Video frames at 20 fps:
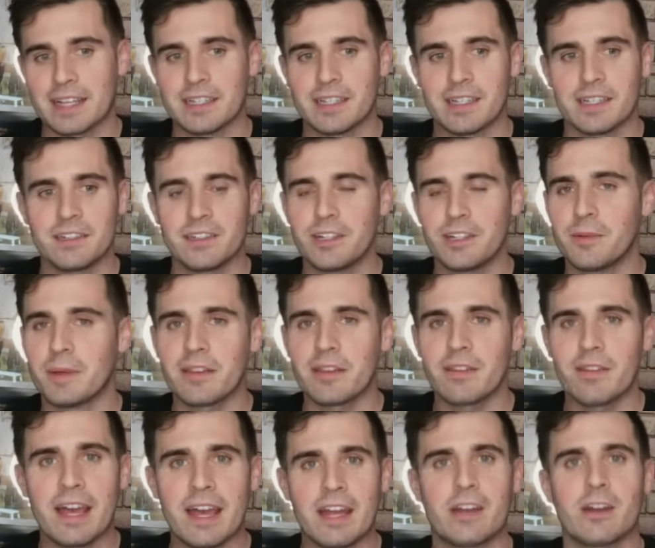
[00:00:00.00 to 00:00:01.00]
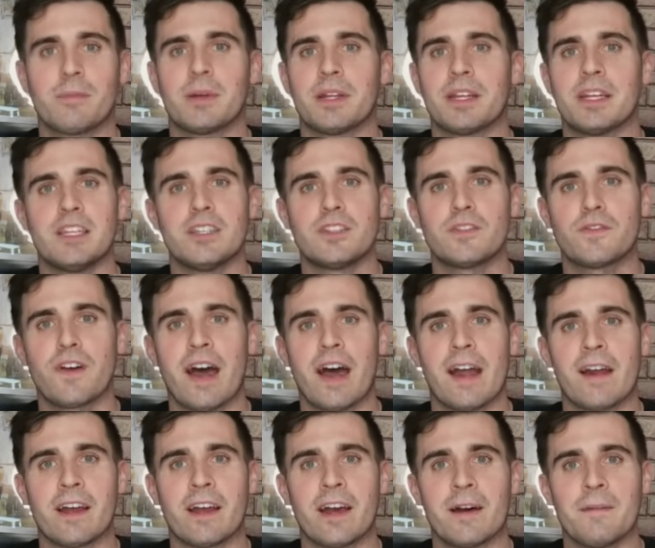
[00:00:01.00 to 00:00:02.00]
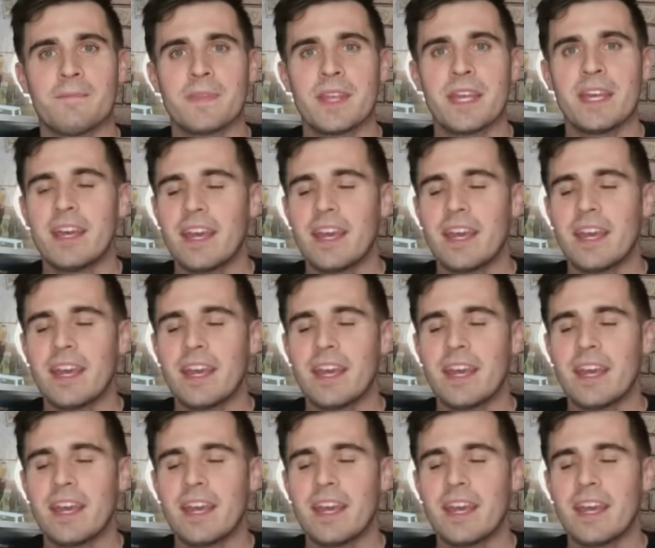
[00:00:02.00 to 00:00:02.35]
a little bit later, but he's fired up.